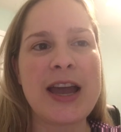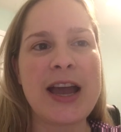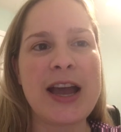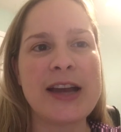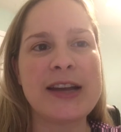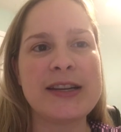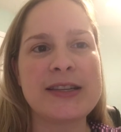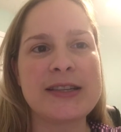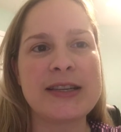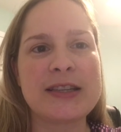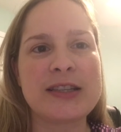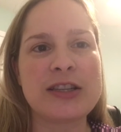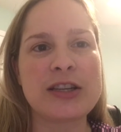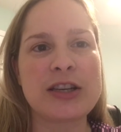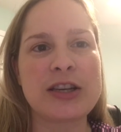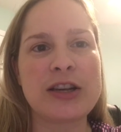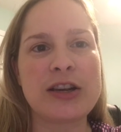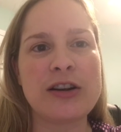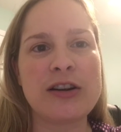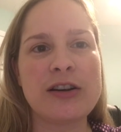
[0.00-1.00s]
and is a
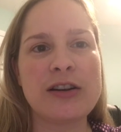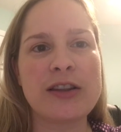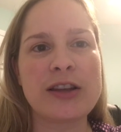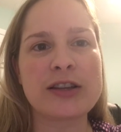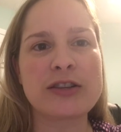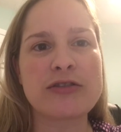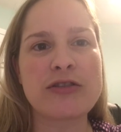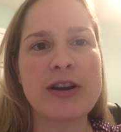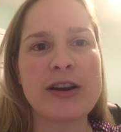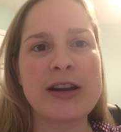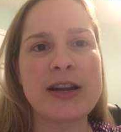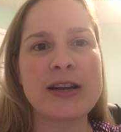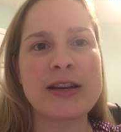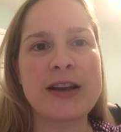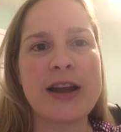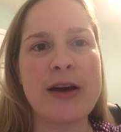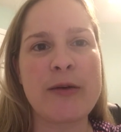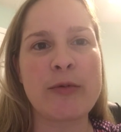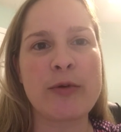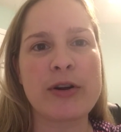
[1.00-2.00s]
secure electronic
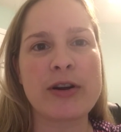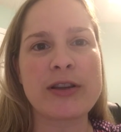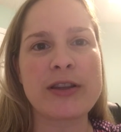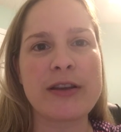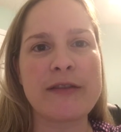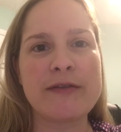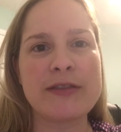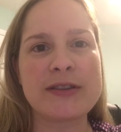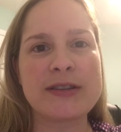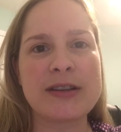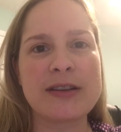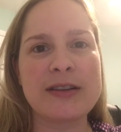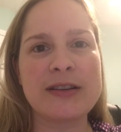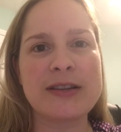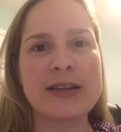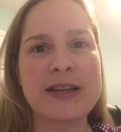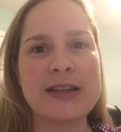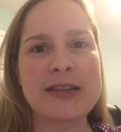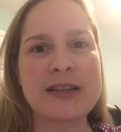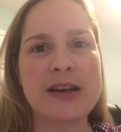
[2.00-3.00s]
network that
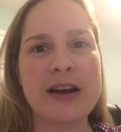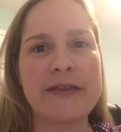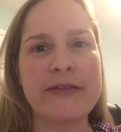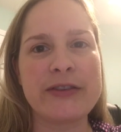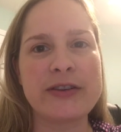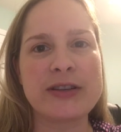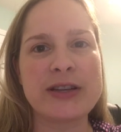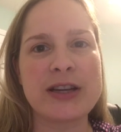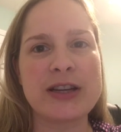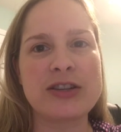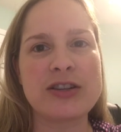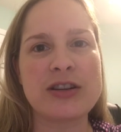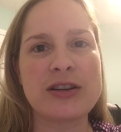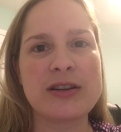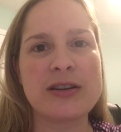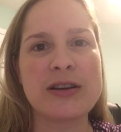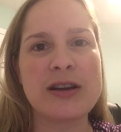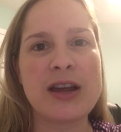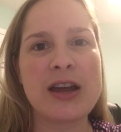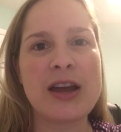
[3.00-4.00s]
facilitates
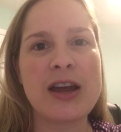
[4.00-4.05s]
conversation